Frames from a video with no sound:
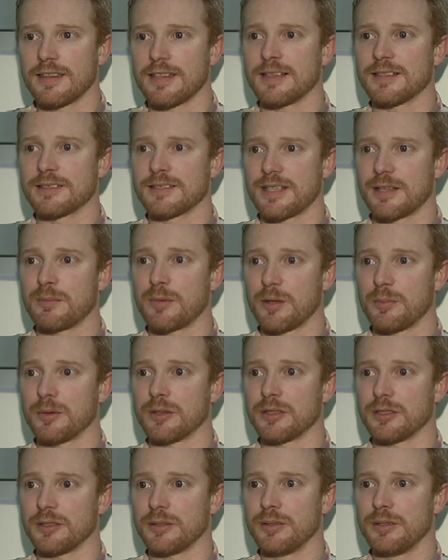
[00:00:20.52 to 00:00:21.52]
things that
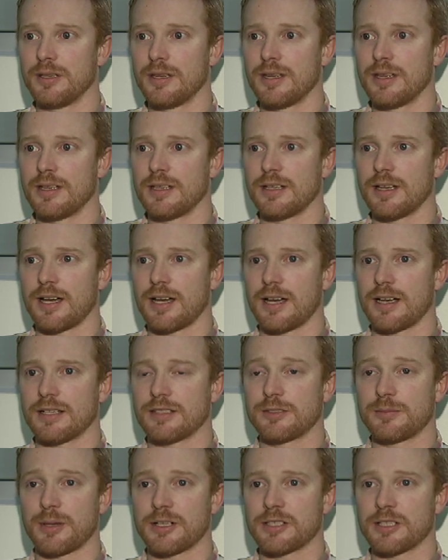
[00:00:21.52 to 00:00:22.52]
people do,
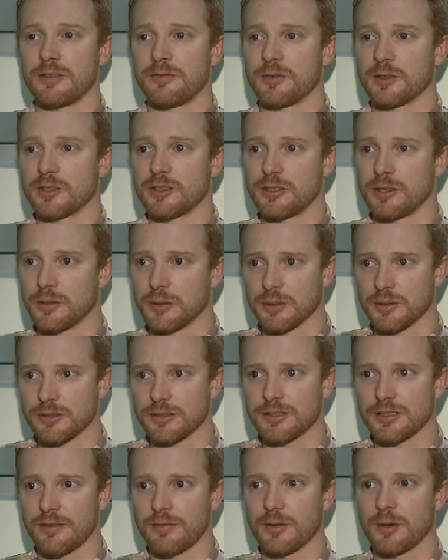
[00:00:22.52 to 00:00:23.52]
especially for
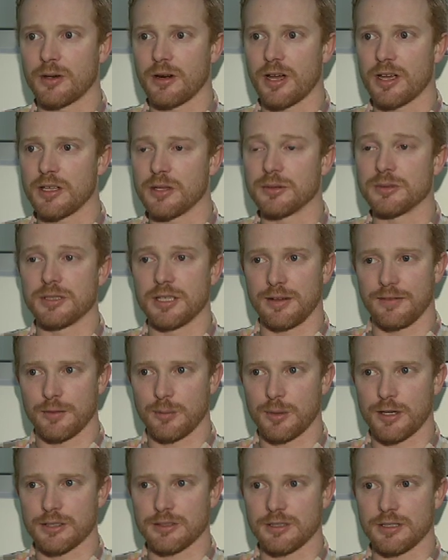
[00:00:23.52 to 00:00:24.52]
students if they're not used to
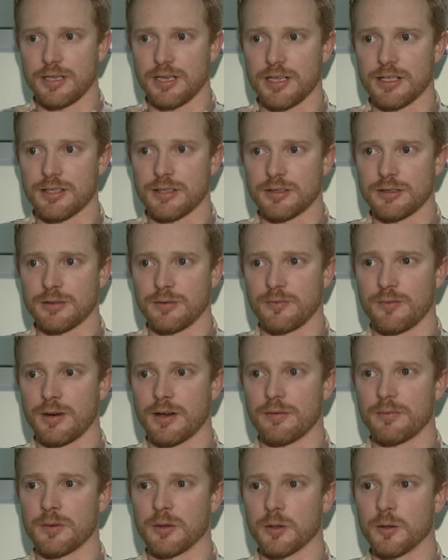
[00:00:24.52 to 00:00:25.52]
giving presentations in
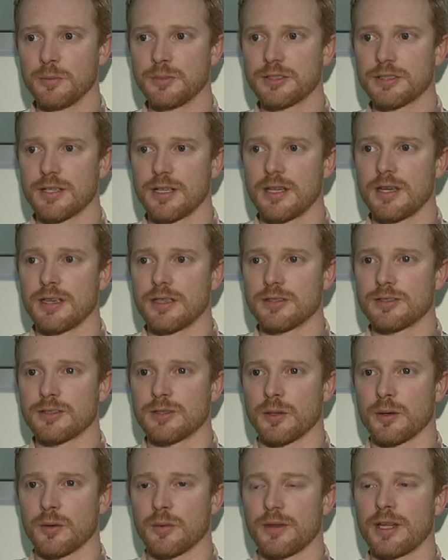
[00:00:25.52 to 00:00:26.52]
front of groups.
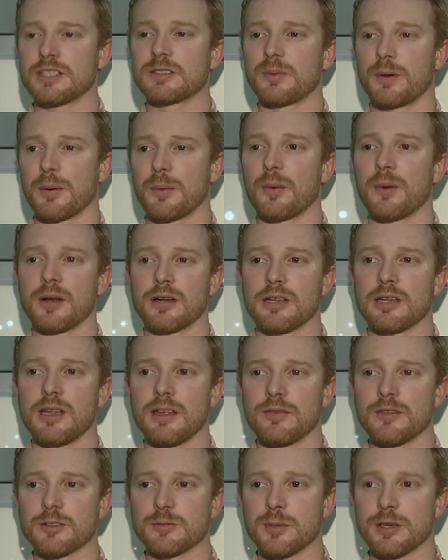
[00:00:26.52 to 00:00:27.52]
So that's why we wanted to
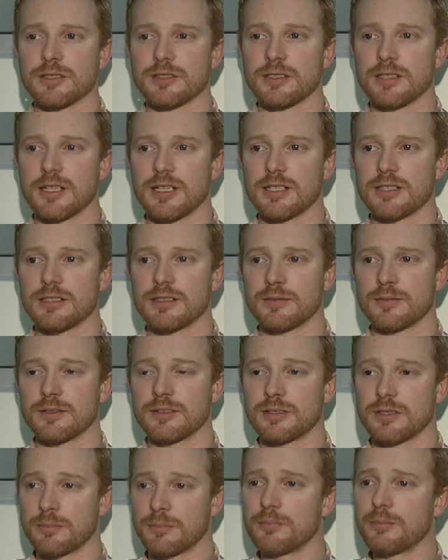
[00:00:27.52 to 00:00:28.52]
give this presentation,
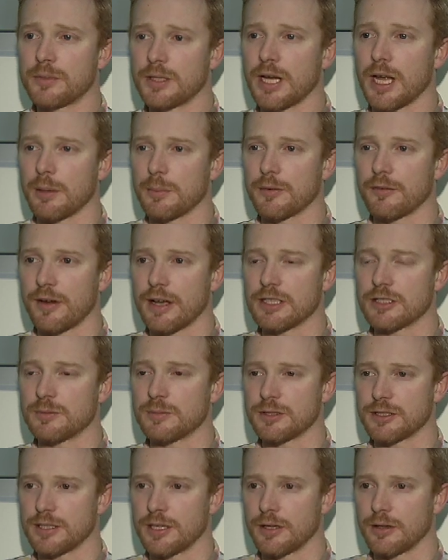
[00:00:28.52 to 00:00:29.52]
was to kind of provide
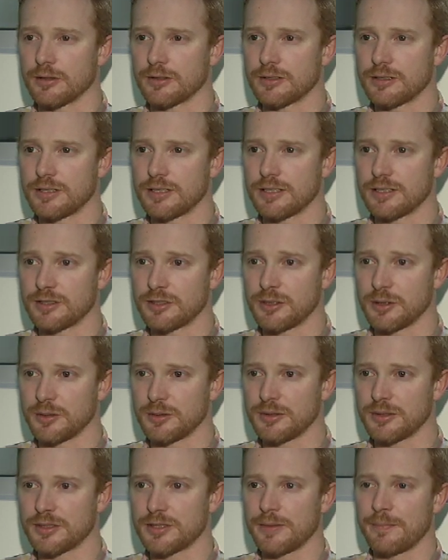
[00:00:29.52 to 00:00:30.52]
some skills to
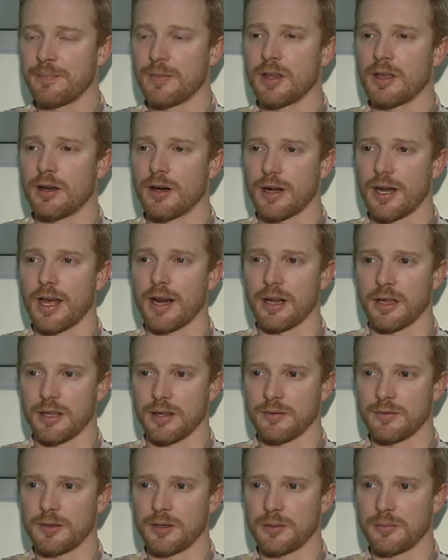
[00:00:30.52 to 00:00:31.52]
students on how to
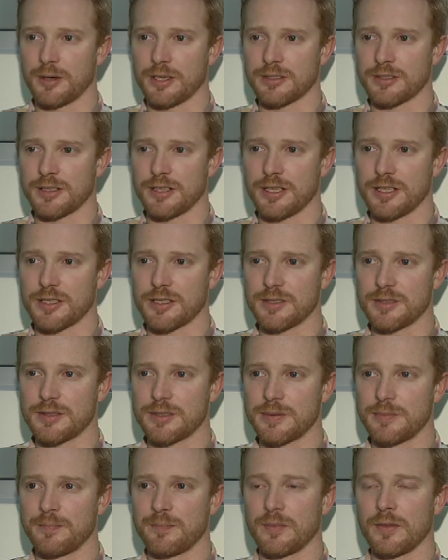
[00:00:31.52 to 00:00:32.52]
give good
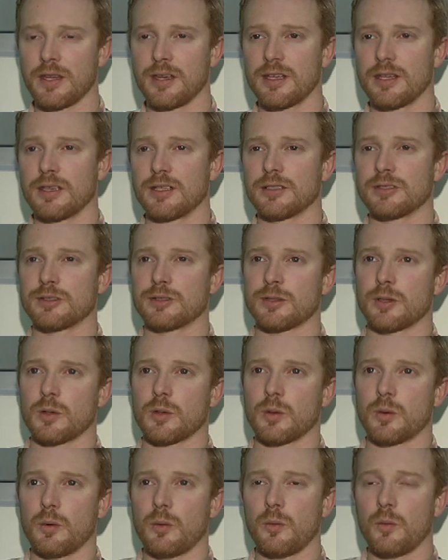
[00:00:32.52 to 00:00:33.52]
presentations.
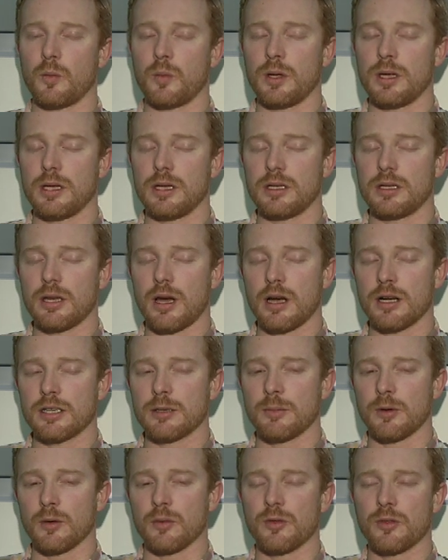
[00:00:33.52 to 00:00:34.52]
So we
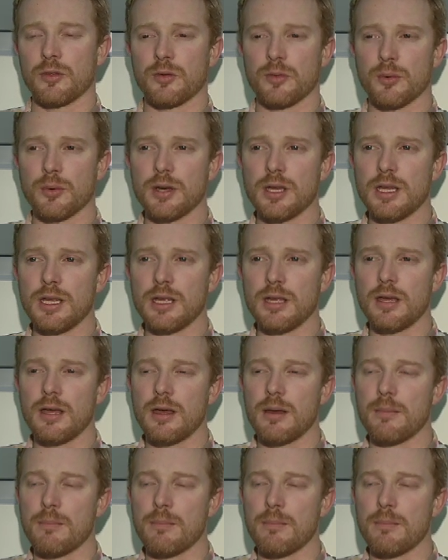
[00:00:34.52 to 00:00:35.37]
talked about three